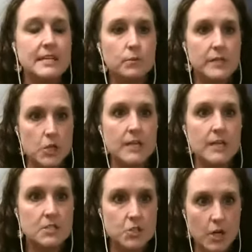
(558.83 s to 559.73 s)
And we
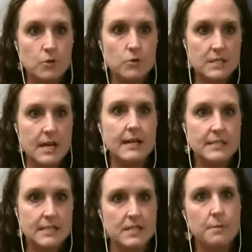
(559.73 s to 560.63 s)
just chose not
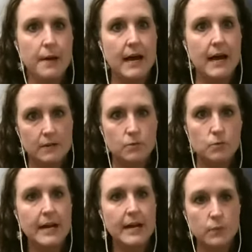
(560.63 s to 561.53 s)
to sit back and
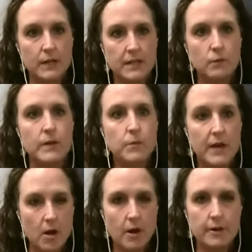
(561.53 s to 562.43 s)
ride with it. We
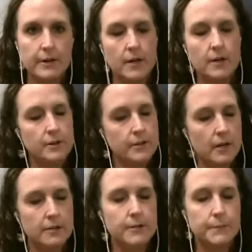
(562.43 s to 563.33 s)
went harder and harder and
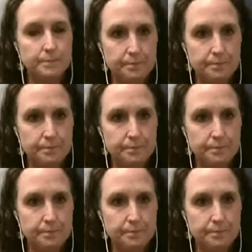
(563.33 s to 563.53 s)
harder.